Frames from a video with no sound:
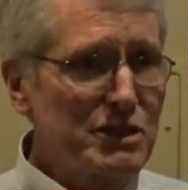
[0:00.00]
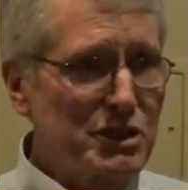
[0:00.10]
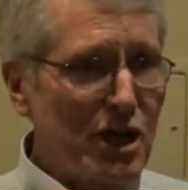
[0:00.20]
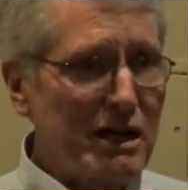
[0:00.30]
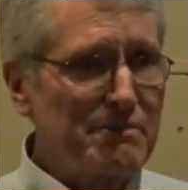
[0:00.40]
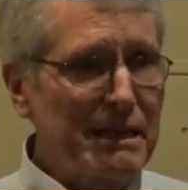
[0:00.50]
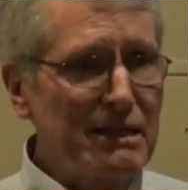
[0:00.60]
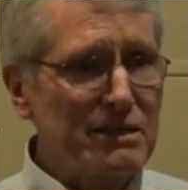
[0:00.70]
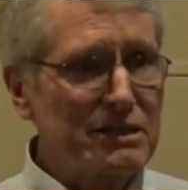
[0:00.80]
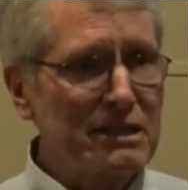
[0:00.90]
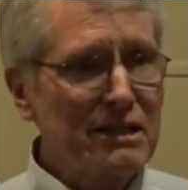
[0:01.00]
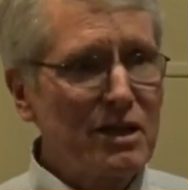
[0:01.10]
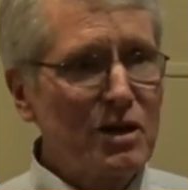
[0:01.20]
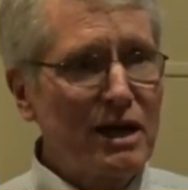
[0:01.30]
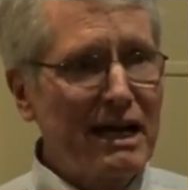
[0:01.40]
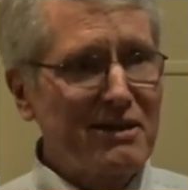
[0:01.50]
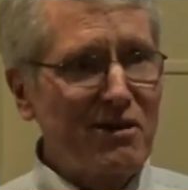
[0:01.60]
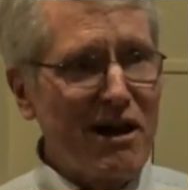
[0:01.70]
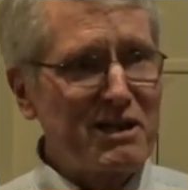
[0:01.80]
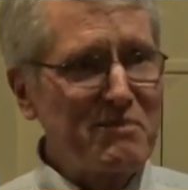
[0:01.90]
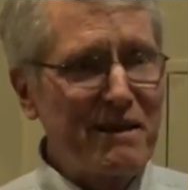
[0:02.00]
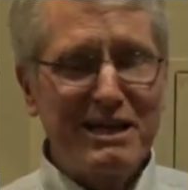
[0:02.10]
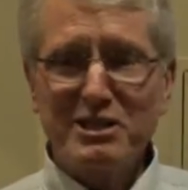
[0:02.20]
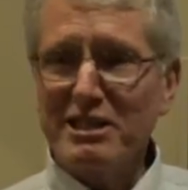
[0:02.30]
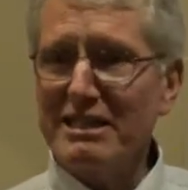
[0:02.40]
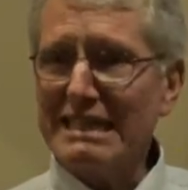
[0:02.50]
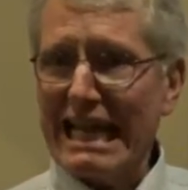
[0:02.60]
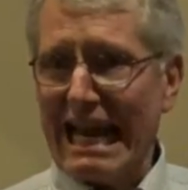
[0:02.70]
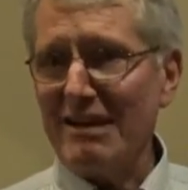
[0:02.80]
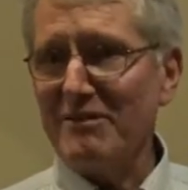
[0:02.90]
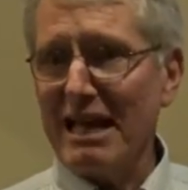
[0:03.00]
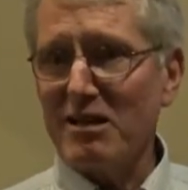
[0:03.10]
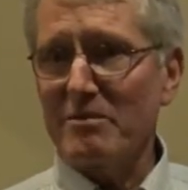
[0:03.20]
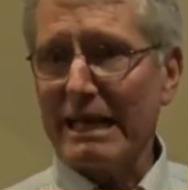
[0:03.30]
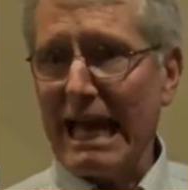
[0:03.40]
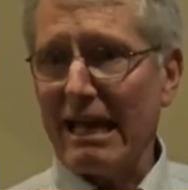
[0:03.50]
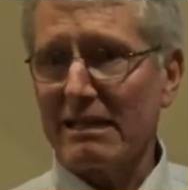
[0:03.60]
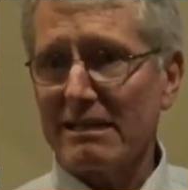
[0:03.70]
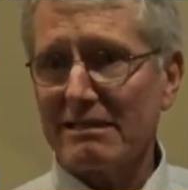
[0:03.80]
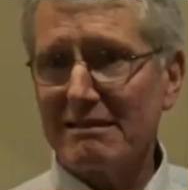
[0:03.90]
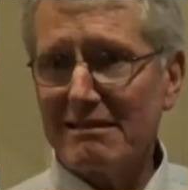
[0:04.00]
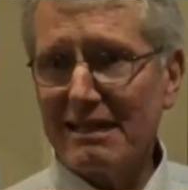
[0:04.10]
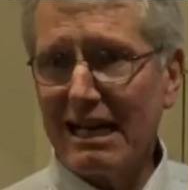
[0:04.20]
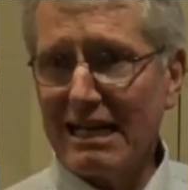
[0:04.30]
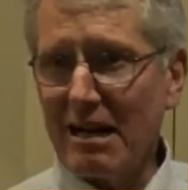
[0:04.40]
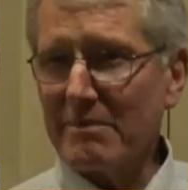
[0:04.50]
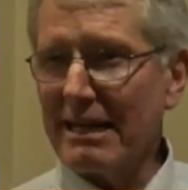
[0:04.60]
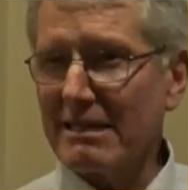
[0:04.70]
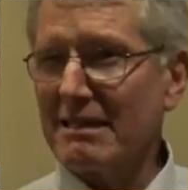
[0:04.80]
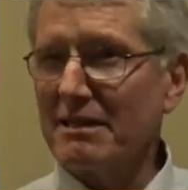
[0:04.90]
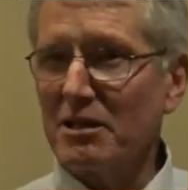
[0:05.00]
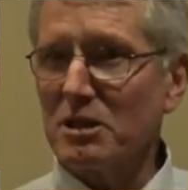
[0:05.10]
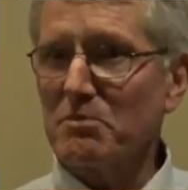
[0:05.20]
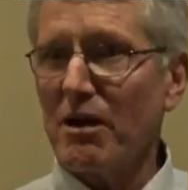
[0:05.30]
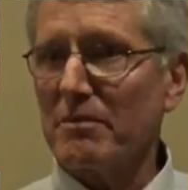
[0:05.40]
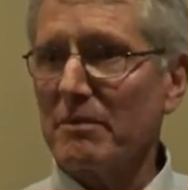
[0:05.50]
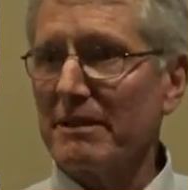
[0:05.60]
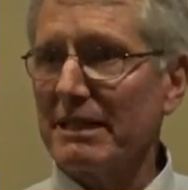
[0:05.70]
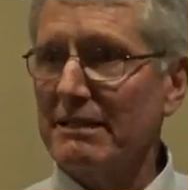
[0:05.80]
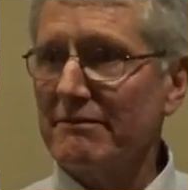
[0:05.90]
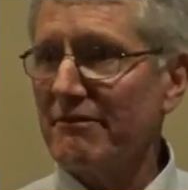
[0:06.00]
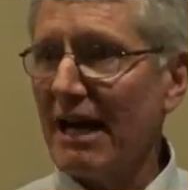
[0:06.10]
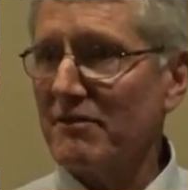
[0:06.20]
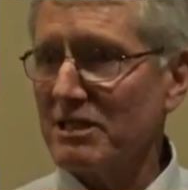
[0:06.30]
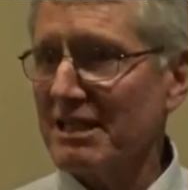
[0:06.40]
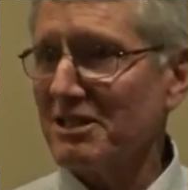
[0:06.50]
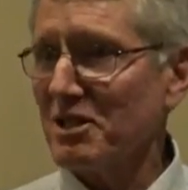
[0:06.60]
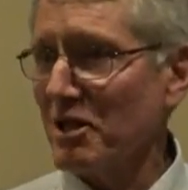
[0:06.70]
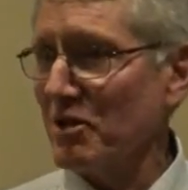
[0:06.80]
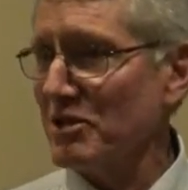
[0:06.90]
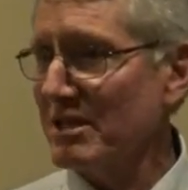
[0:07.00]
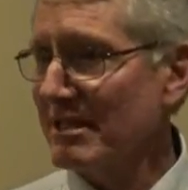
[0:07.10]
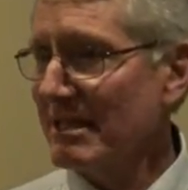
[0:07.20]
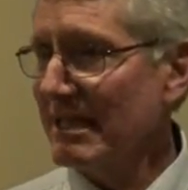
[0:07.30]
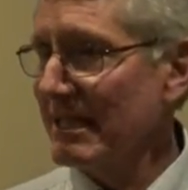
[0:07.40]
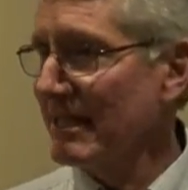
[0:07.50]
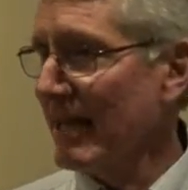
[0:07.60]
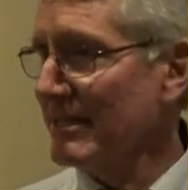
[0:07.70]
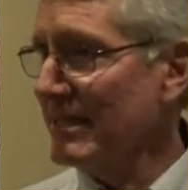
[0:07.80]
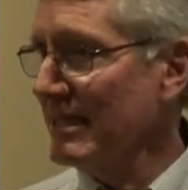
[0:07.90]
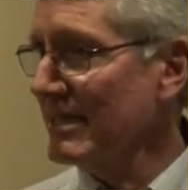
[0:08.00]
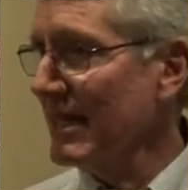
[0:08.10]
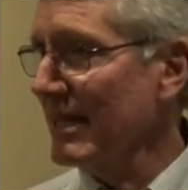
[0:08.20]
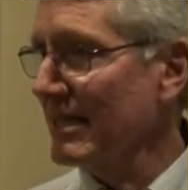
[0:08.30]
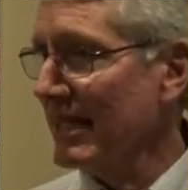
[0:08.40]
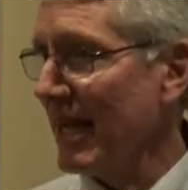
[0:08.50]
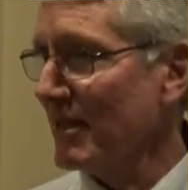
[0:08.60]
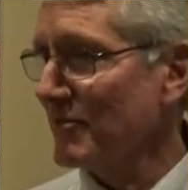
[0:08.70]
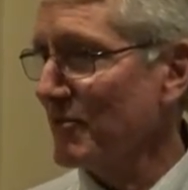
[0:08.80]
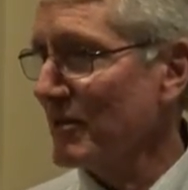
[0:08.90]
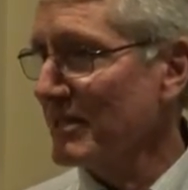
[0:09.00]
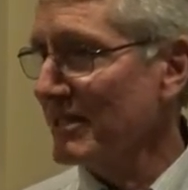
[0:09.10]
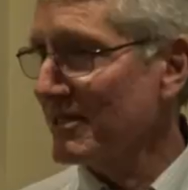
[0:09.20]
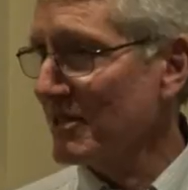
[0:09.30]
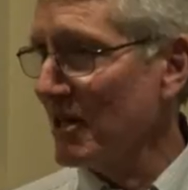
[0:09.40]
John Peters, and their occupation is aviator mechanics. And I'm guessing there's probably 5 or 6 of those in 1910 in California.